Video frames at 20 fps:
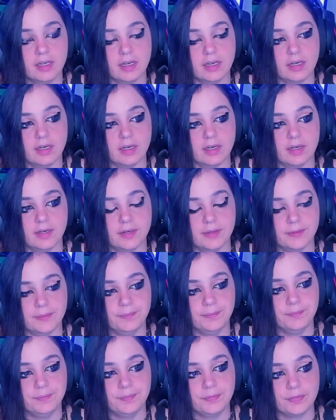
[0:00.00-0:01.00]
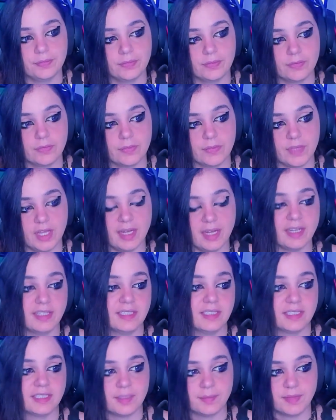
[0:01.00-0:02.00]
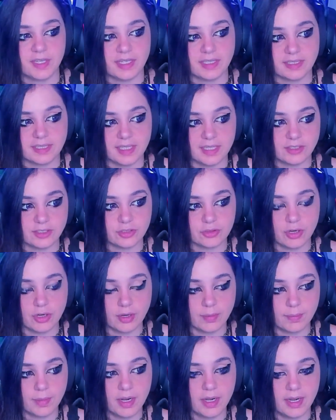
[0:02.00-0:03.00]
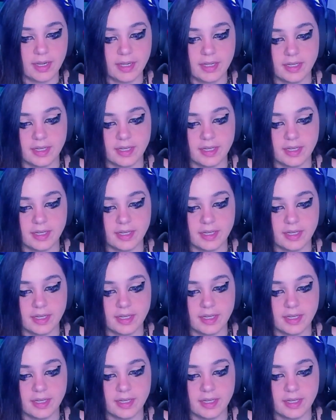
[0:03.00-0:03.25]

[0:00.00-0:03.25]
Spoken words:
and this is something I stand strong by.